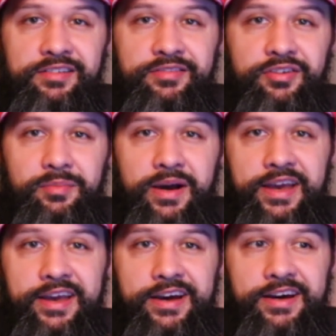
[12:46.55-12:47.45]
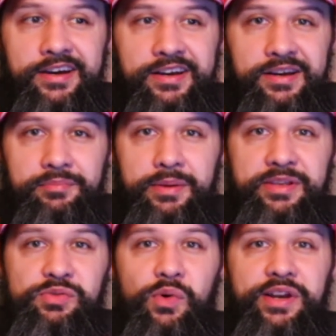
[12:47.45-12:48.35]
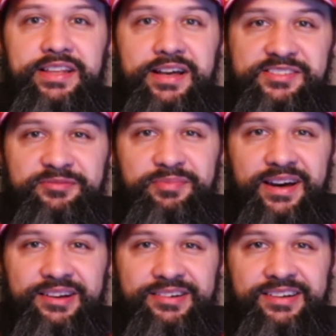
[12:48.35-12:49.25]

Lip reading: For my maybe 20,000th battle.